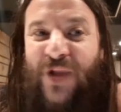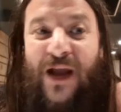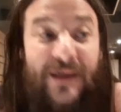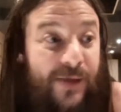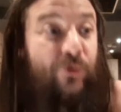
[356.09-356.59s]

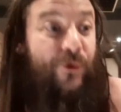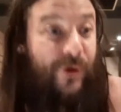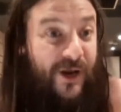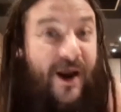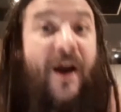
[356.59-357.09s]
I like to
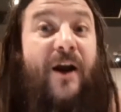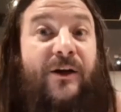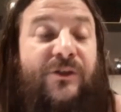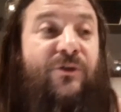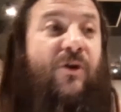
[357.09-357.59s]

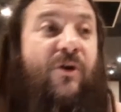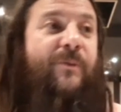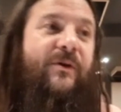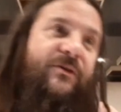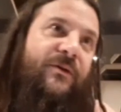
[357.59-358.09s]
rehearse, you know,
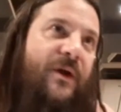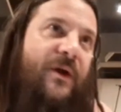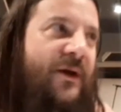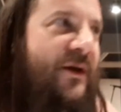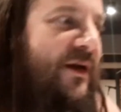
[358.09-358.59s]
because
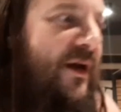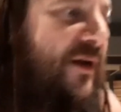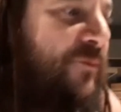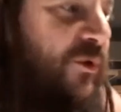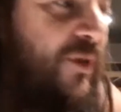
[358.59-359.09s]
I
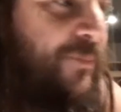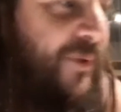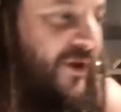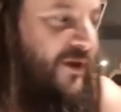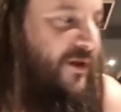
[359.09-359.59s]
have to keep
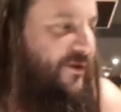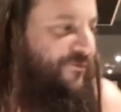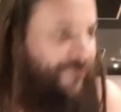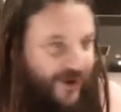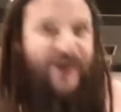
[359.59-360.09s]

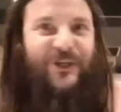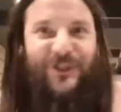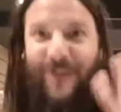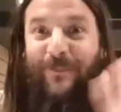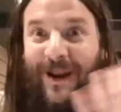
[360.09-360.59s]
fresh
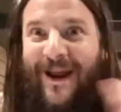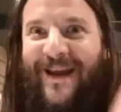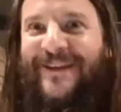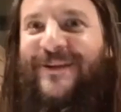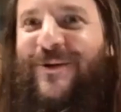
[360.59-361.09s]
the
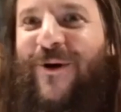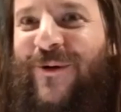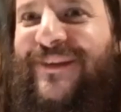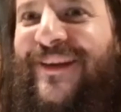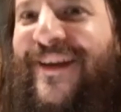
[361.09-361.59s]
playing, you
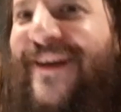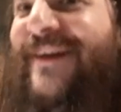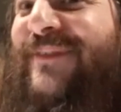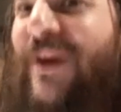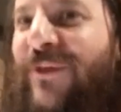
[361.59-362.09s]
know.
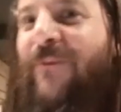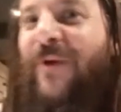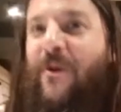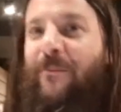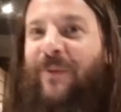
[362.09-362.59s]
Now that
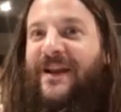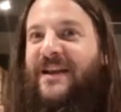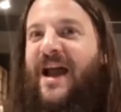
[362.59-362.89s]
we're not playing